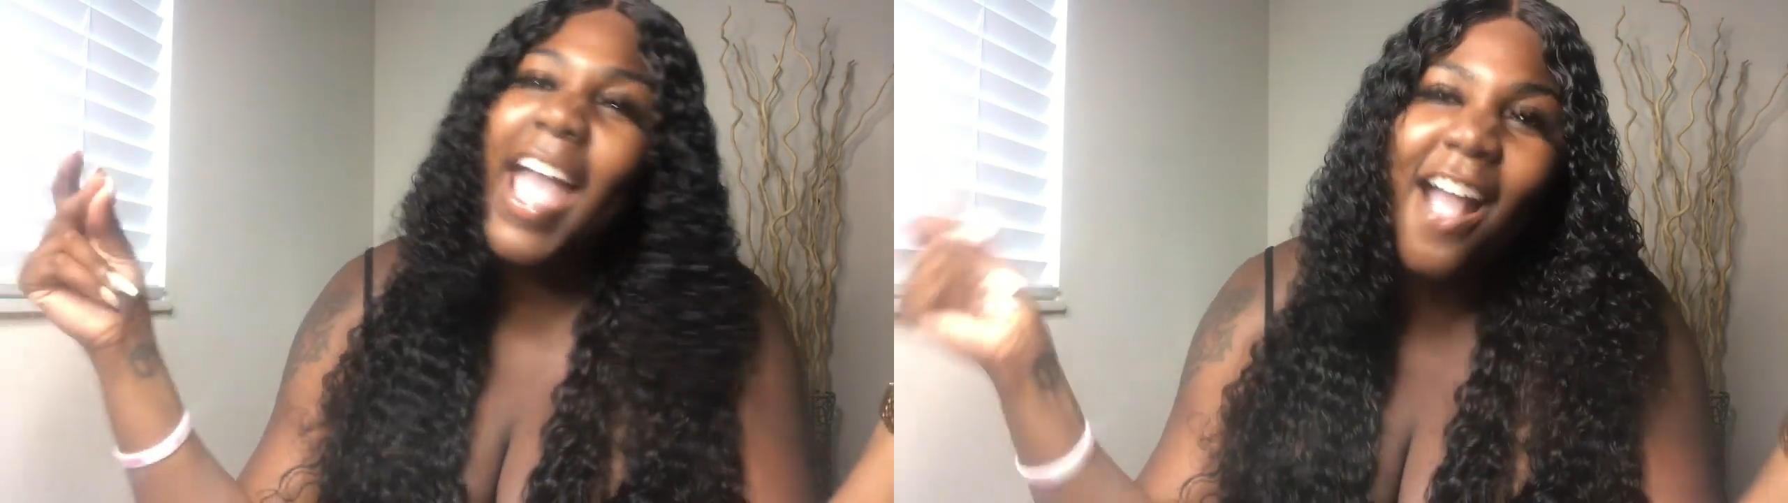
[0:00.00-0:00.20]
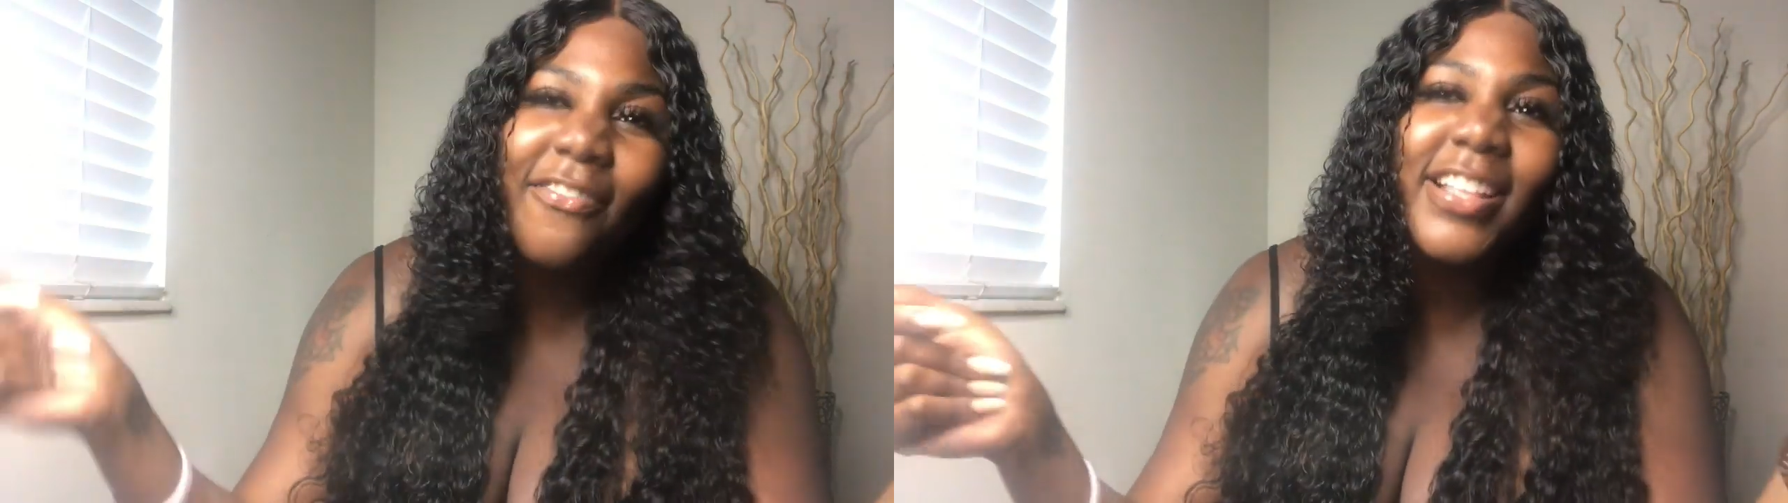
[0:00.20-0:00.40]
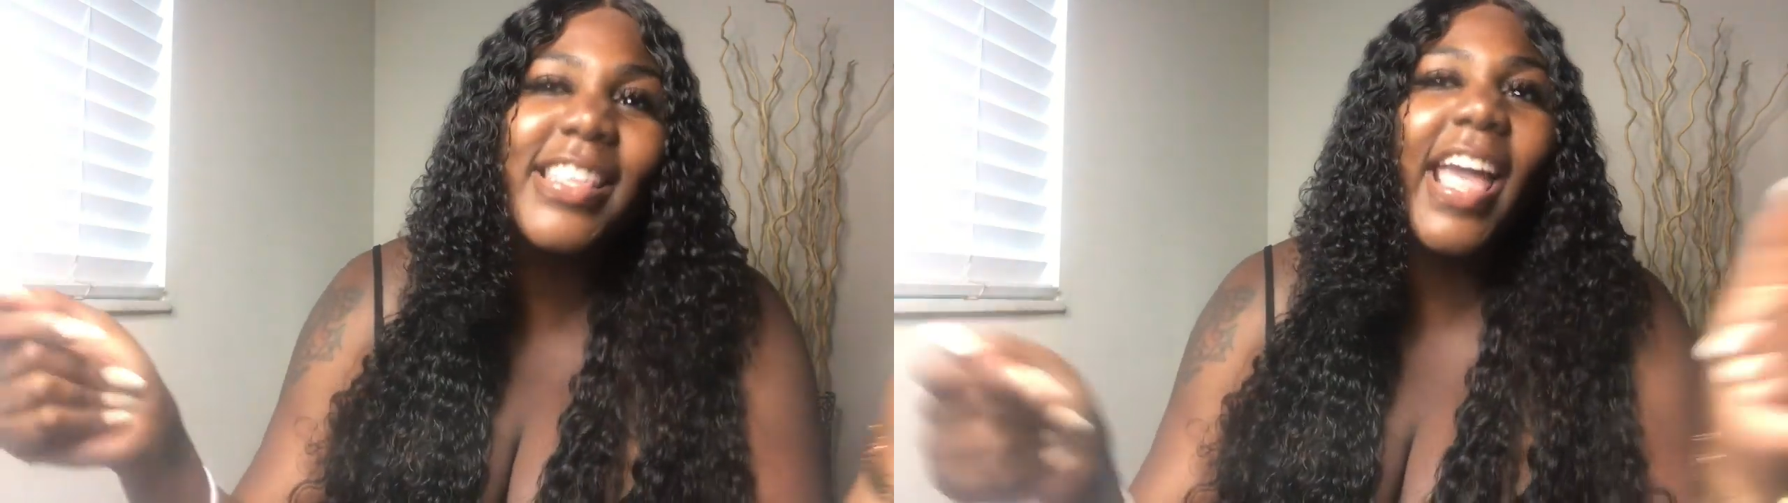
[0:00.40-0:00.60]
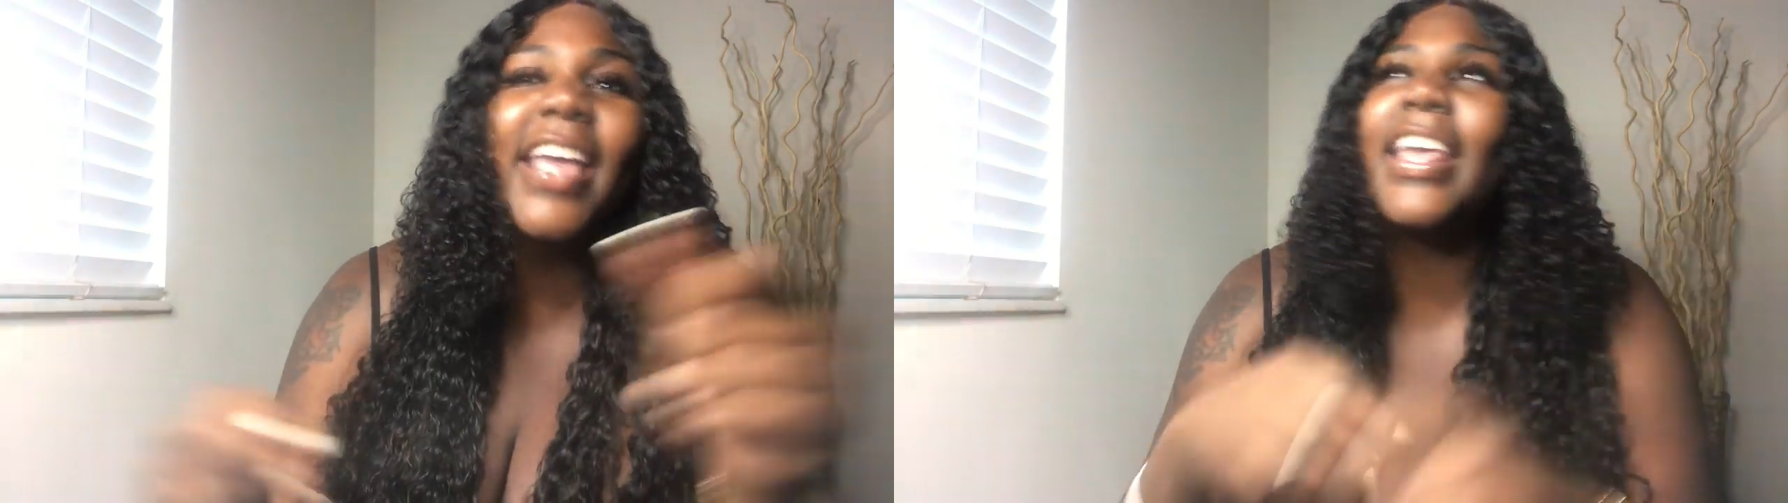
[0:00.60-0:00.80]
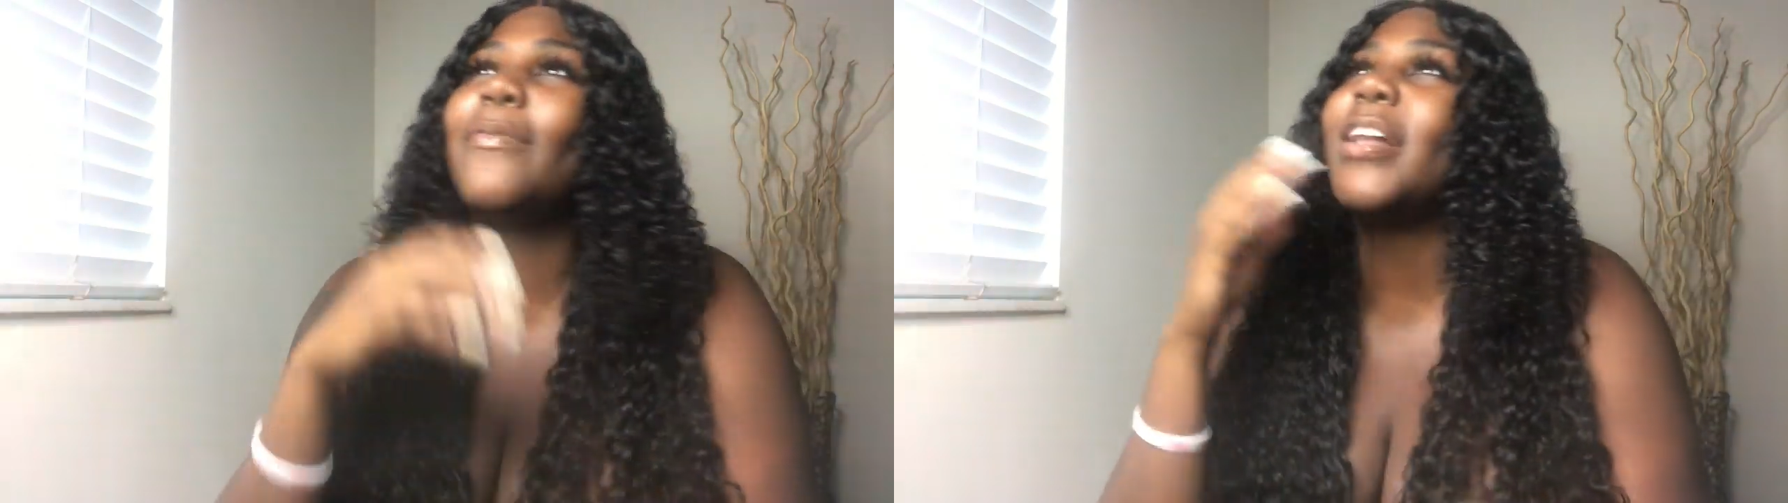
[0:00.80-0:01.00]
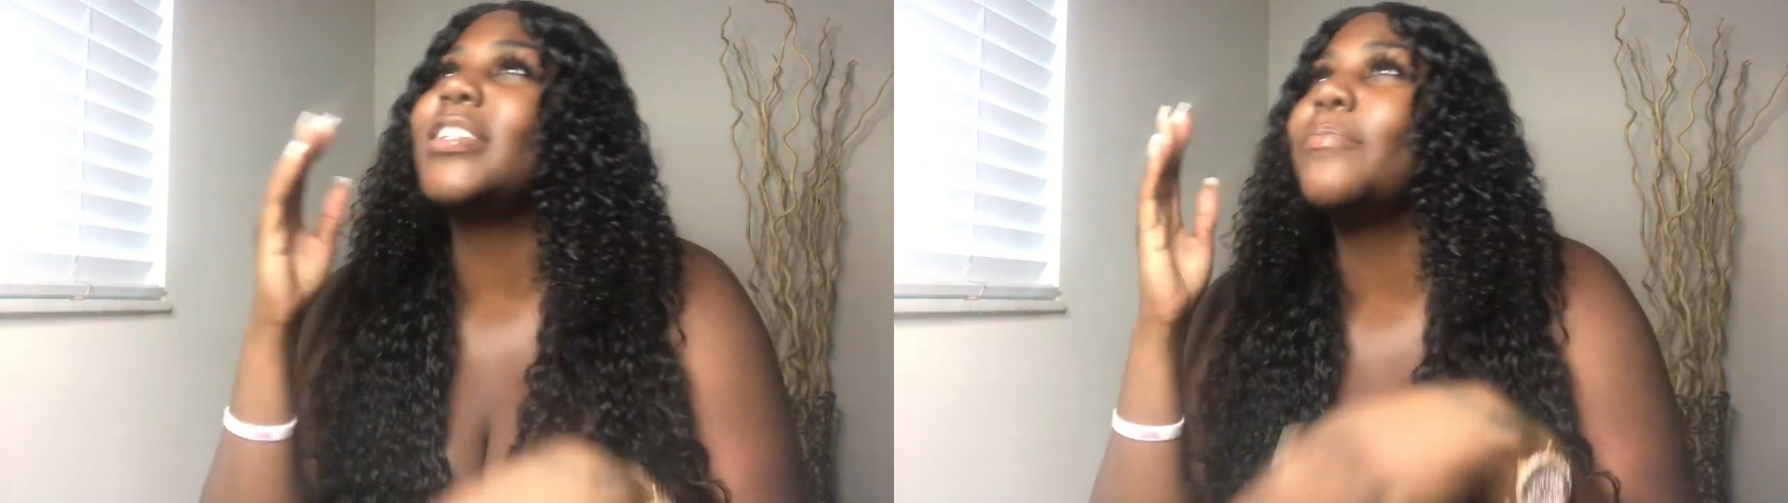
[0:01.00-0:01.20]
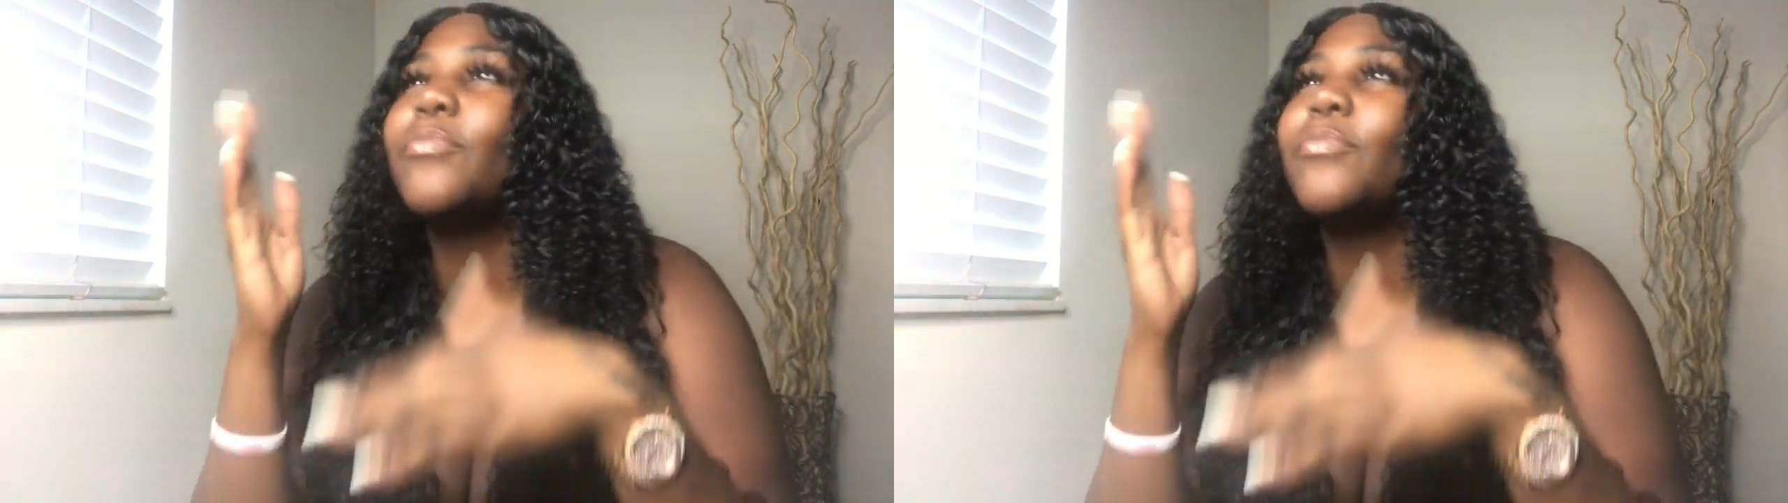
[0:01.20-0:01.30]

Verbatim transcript: Every day. They watch it